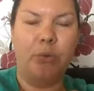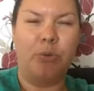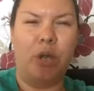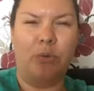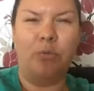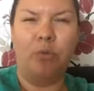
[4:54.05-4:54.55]

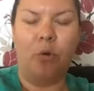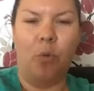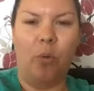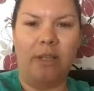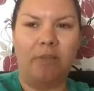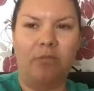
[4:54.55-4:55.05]
don't
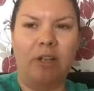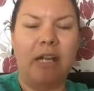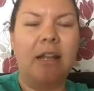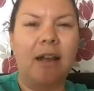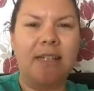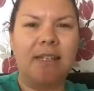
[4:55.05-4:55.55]
always
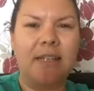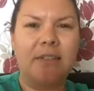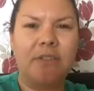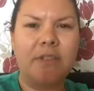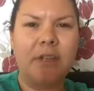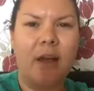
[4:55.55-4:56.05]
realise it
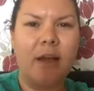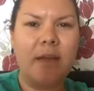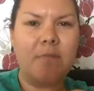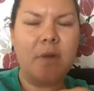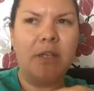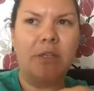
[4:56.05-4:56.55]
at the time,
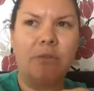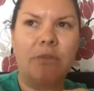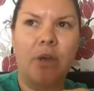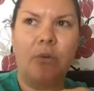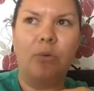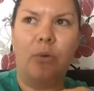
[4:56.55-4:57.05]
and you
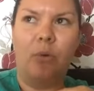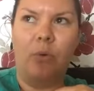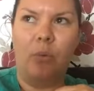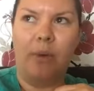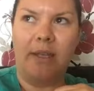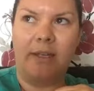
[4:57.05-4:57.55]
don't
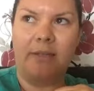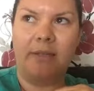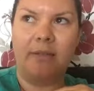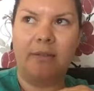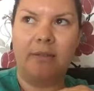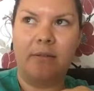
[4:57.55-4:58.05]

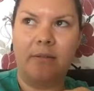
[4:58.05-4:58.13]
always